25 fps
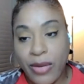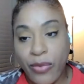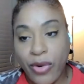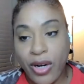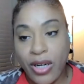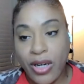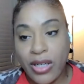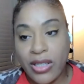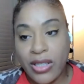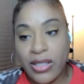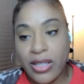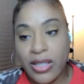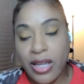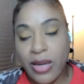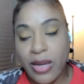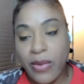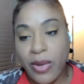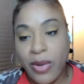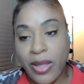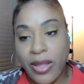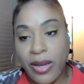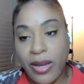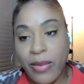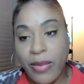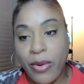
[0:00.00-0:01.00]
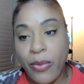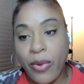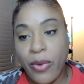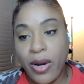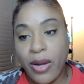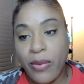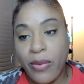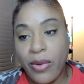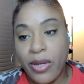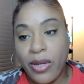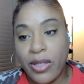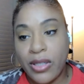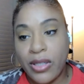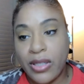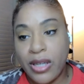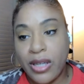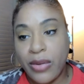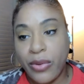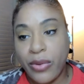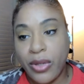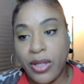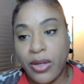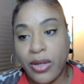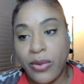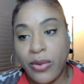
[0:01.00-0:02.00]
And we're going to segue there, but what I wanted to say
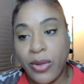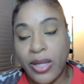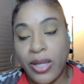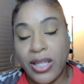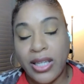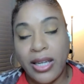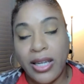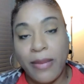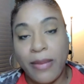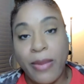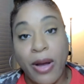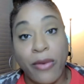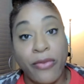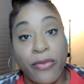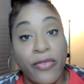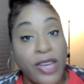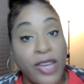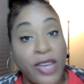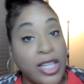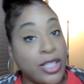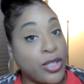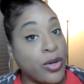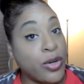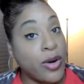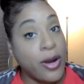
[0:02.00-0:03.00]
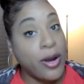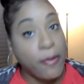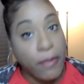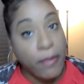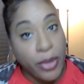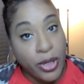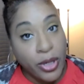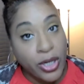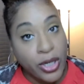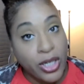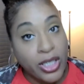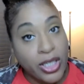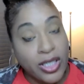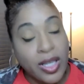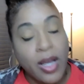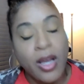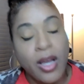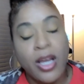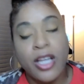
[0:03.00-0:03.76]
really quickly about fixer-uppers.